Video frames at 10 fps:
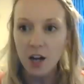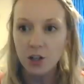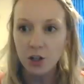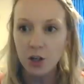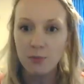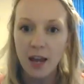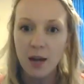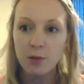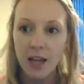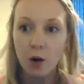assume
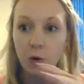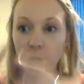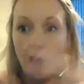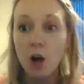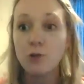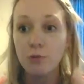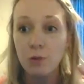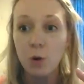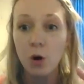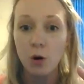they would get all the host
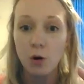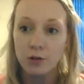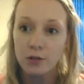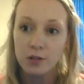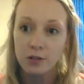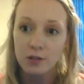rewards.